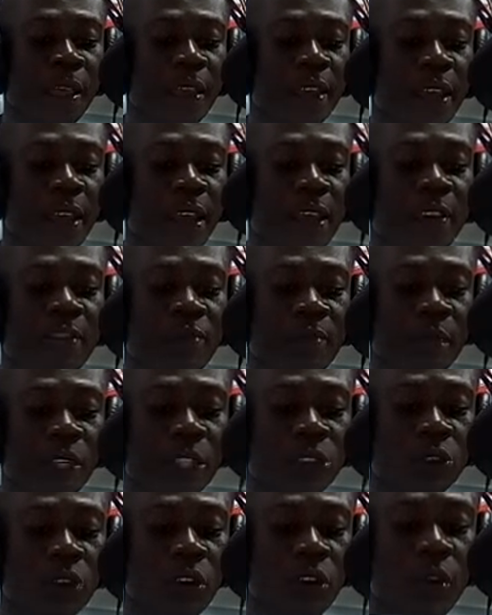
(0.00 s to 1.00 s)
The Health
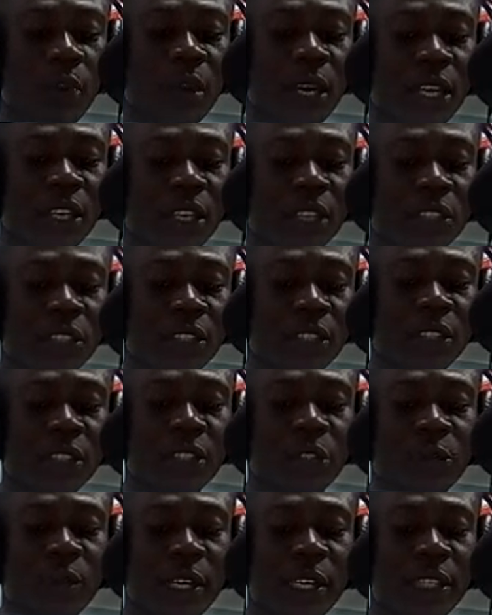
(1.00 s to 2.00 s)
Ministry Communication
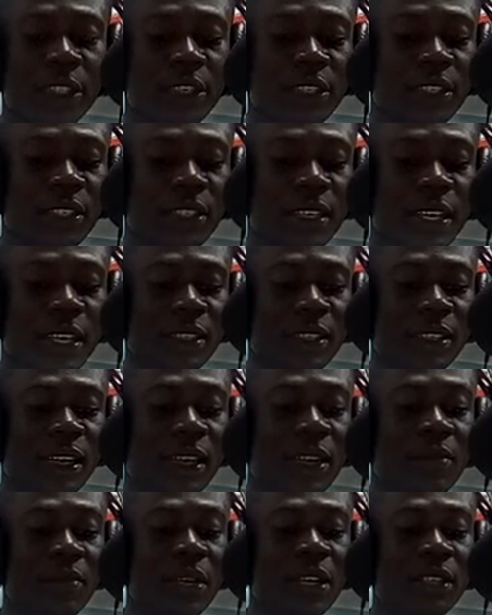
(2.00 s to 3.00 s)
Director said
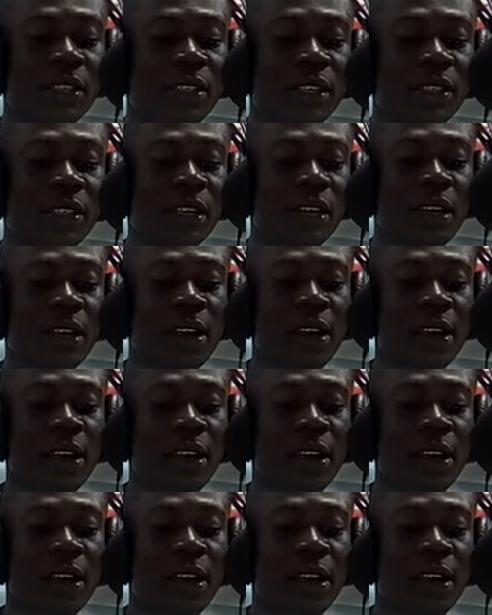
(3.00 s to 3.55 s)
an immediate